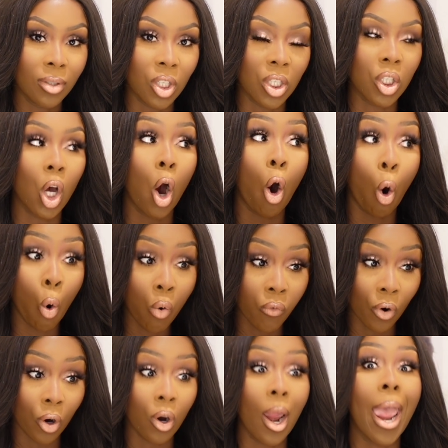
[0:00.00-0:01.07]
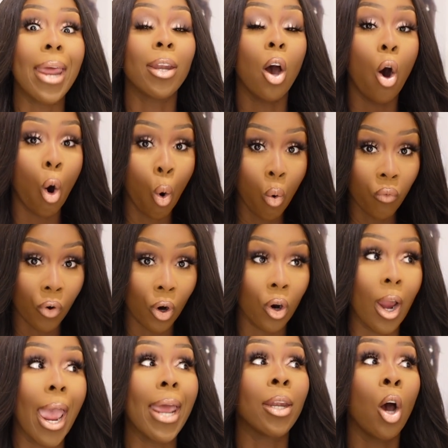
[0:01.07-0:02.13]
just over and
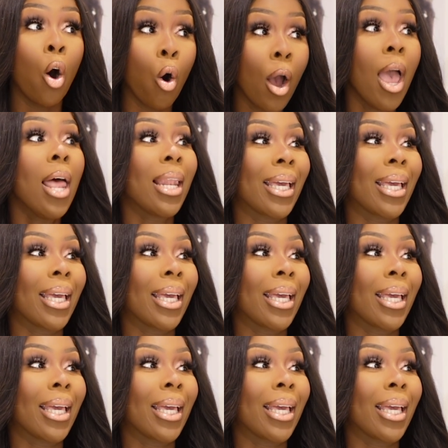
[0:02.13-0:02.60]
over and over?